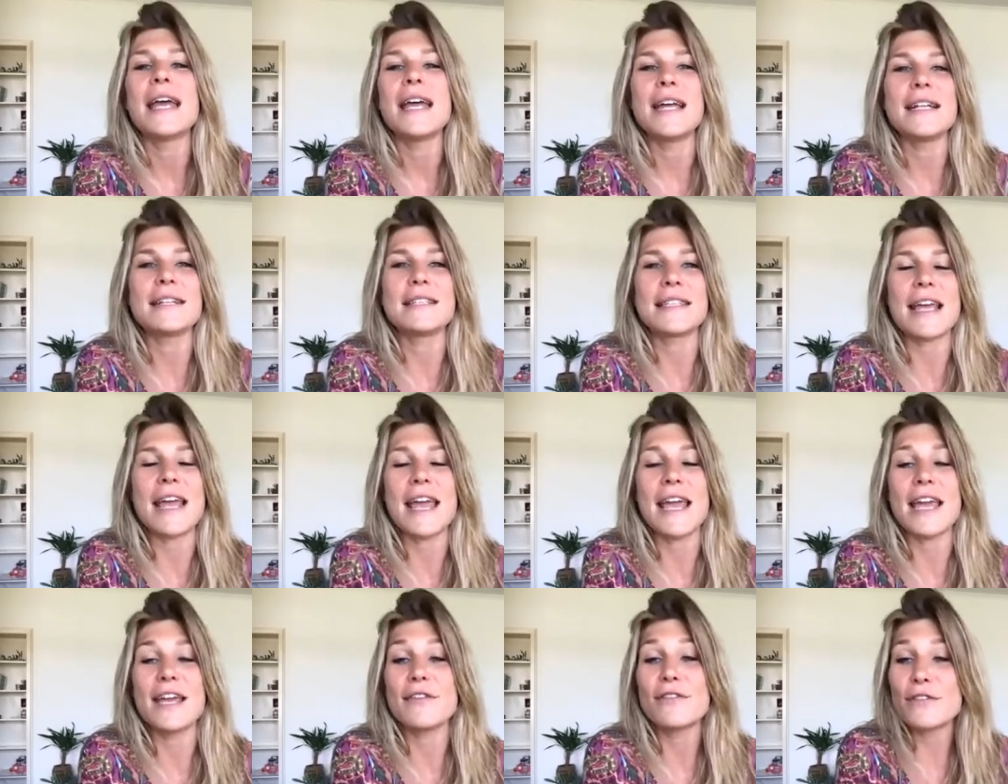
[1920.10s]
It's
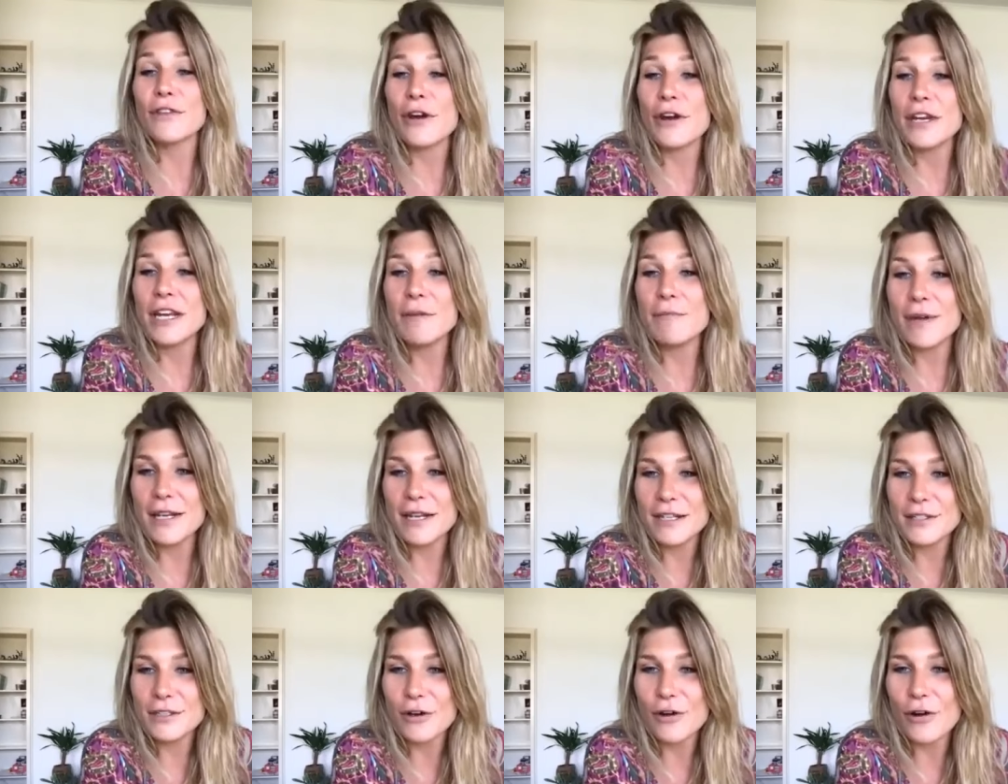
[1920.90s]
a
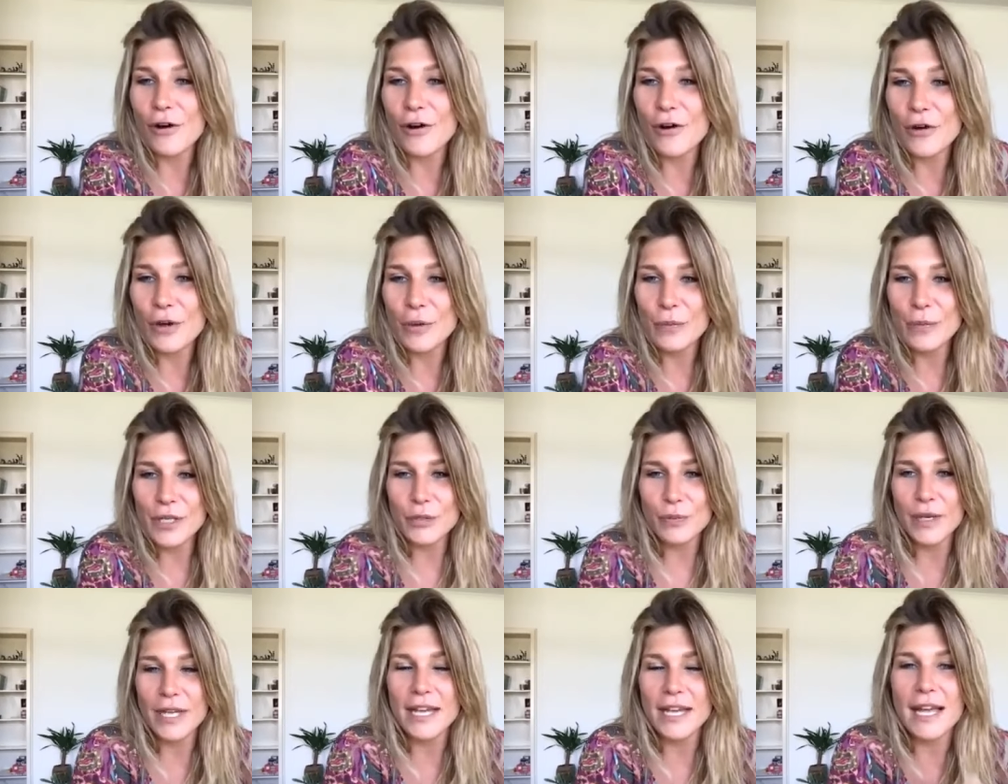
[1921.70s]
30-minute call in
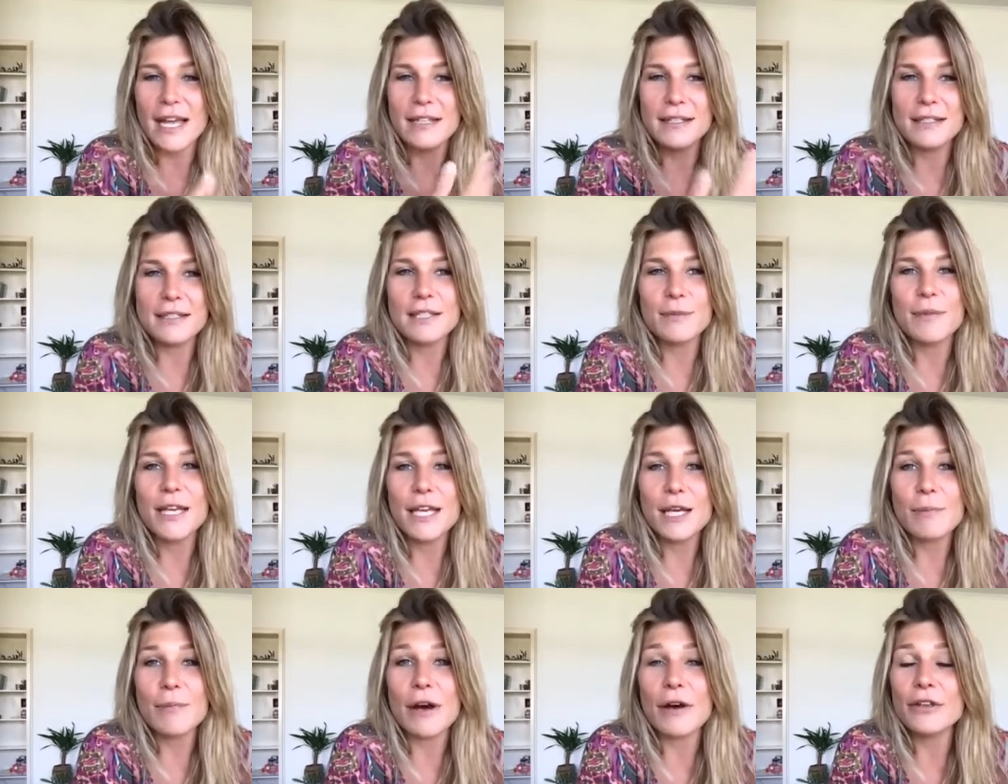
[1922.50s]
which we can
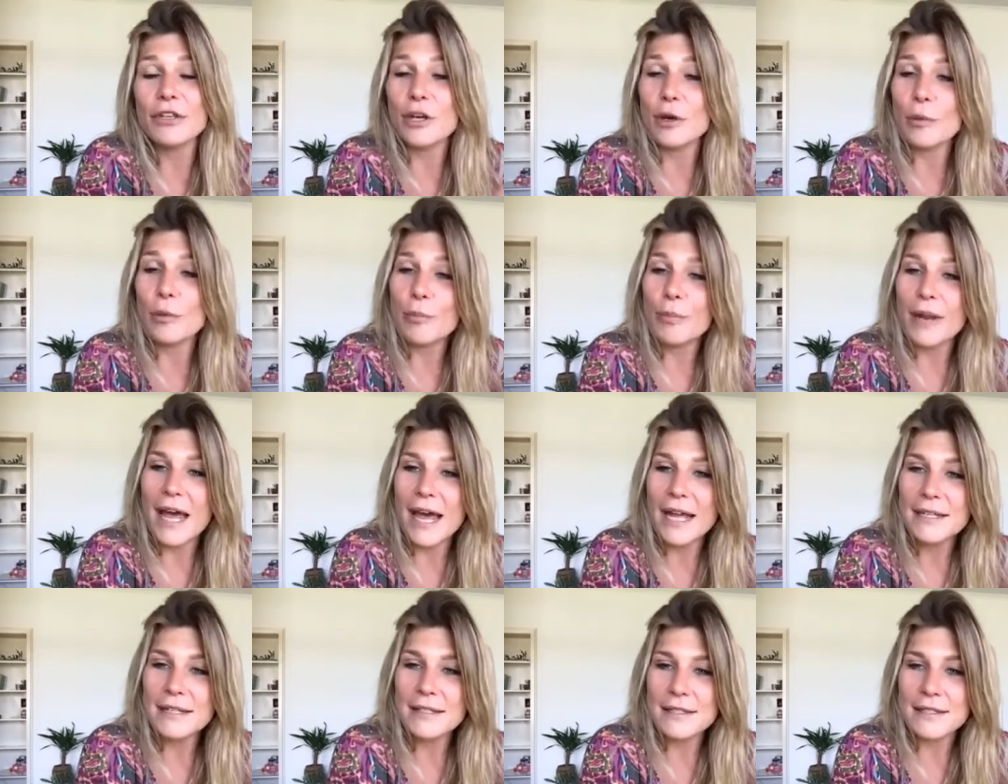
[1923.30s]
speak about your
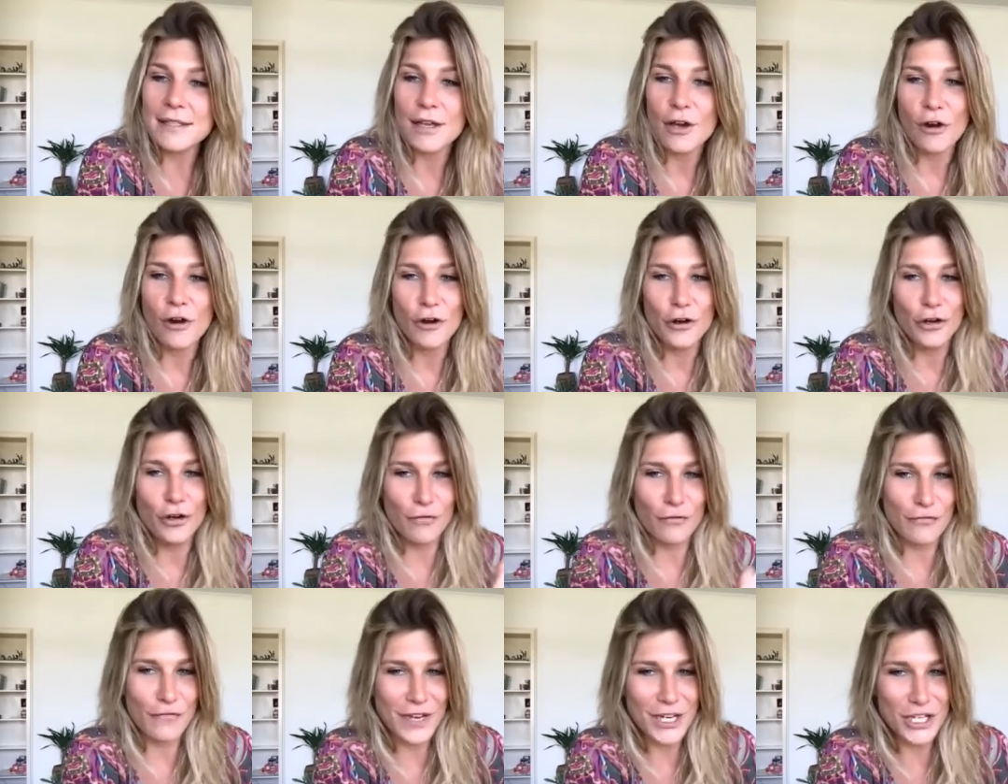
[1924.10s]
plans or
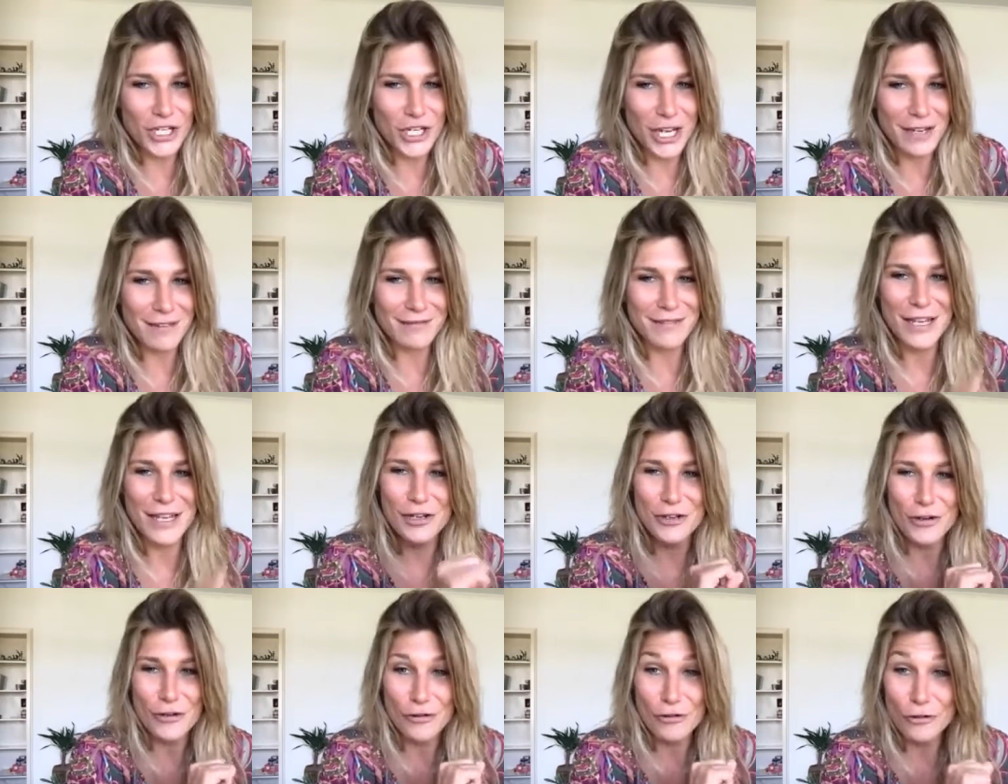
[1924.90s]
your vision,
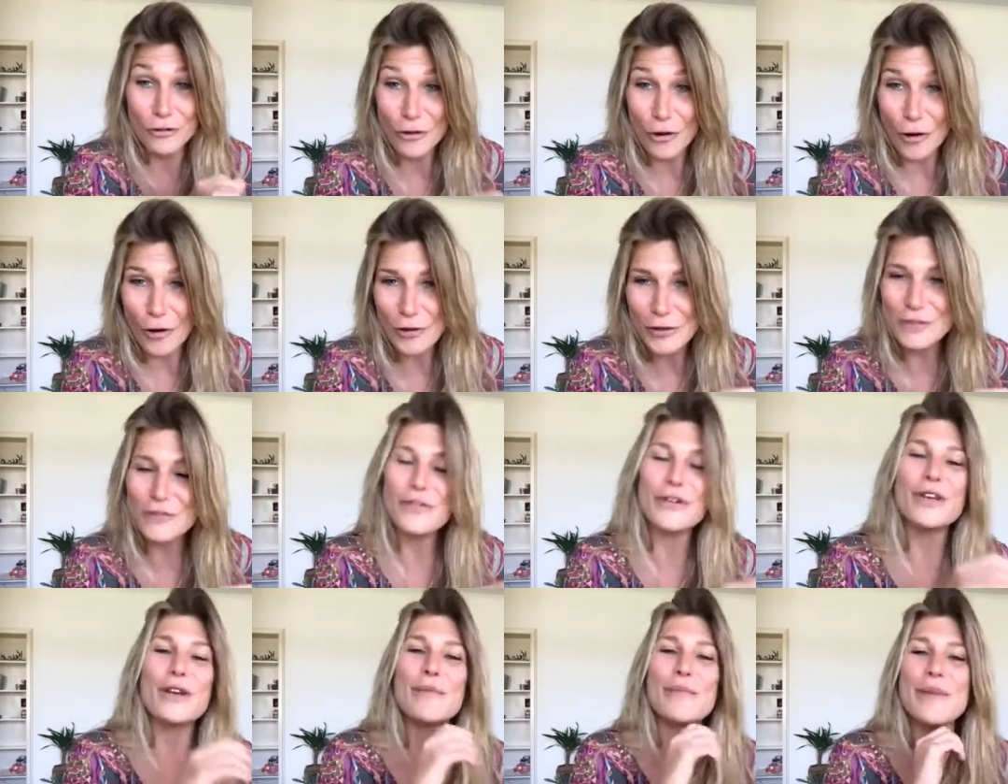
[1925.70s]
your goals
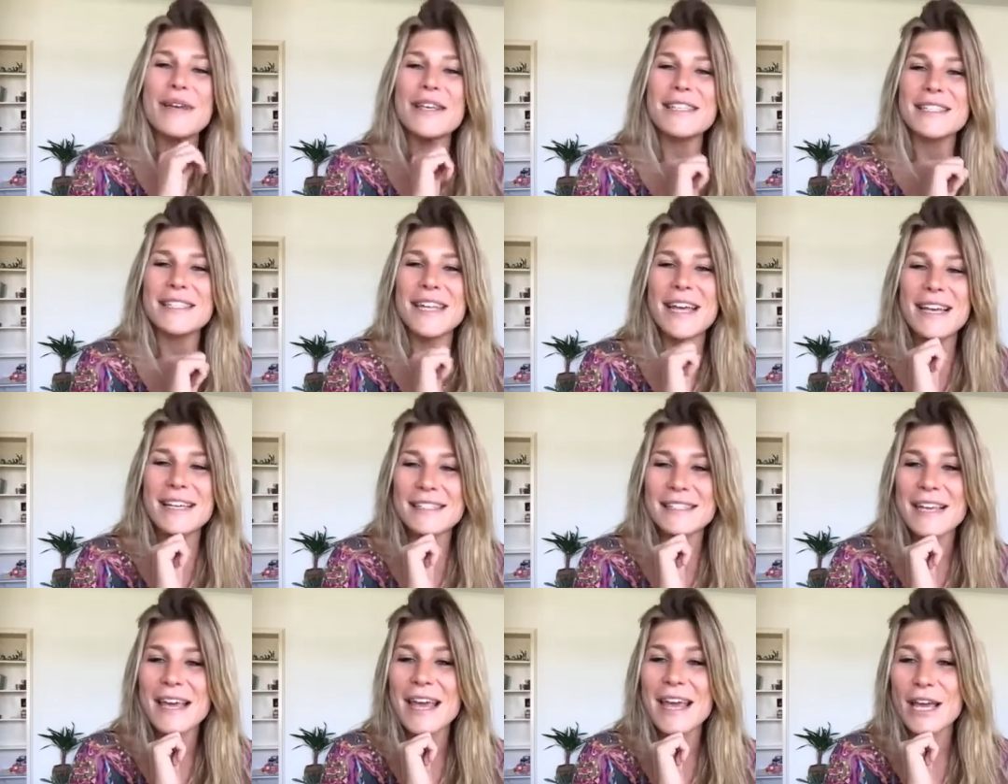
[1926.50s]
for your
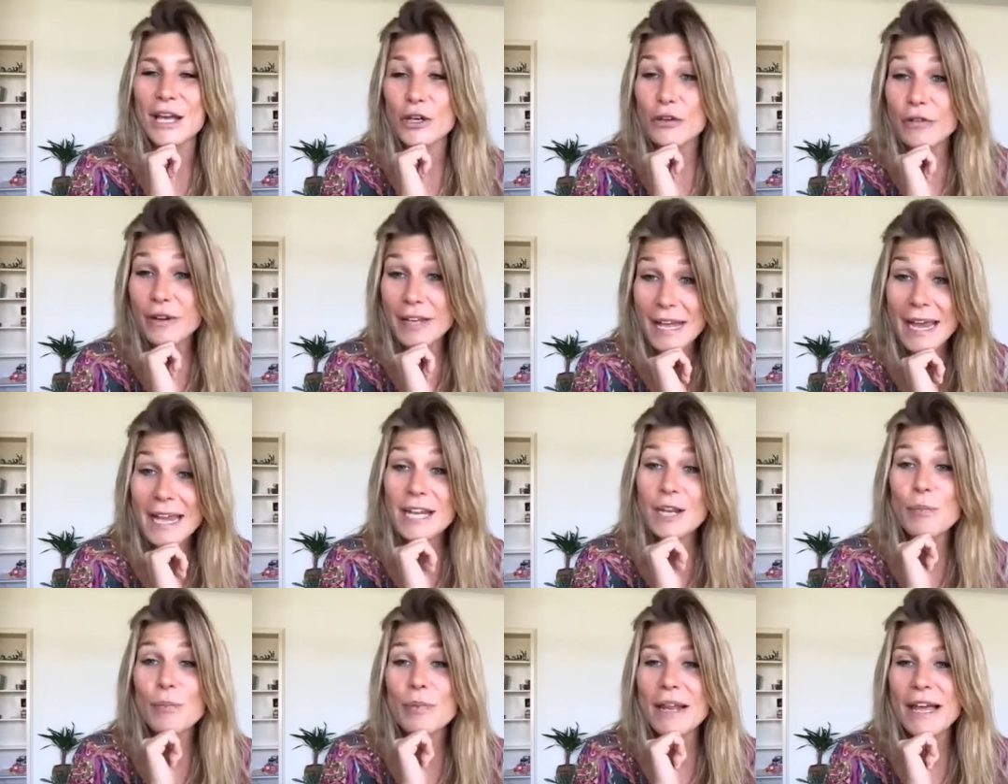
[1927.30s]
business,
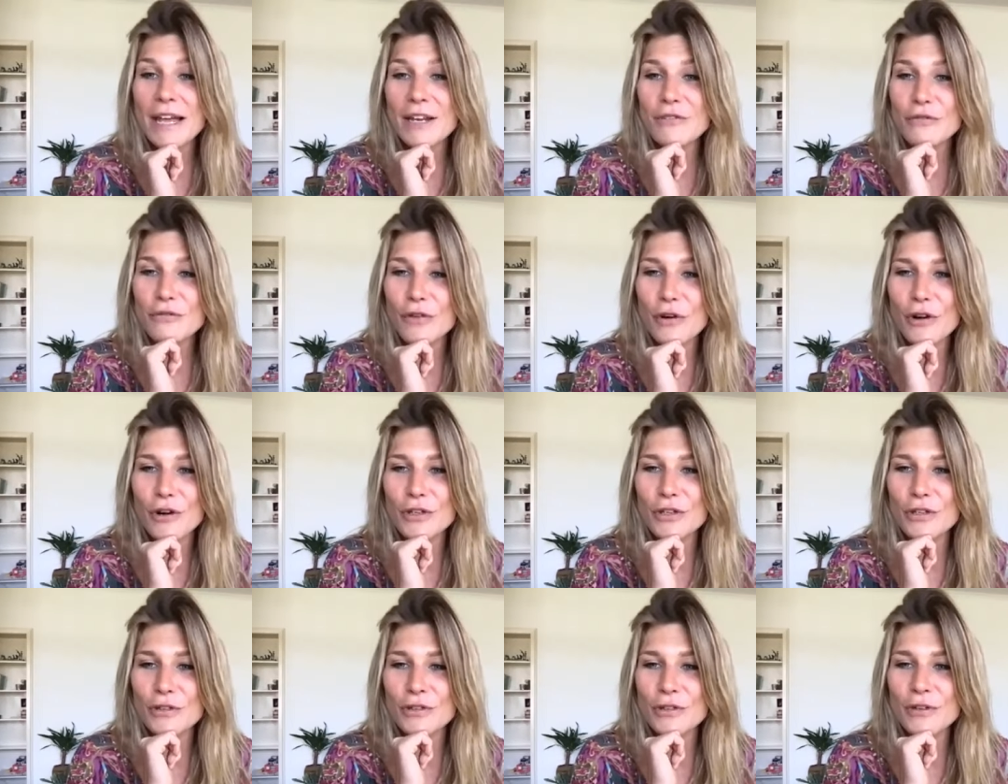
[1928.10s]
create a plan for
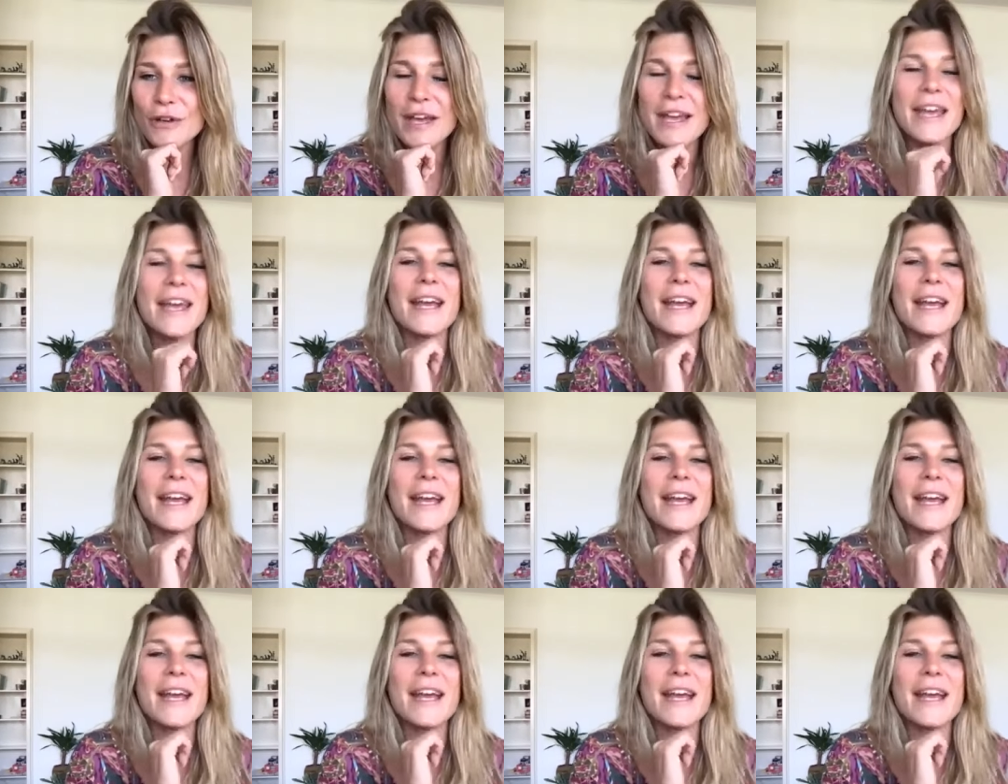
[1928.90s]
you,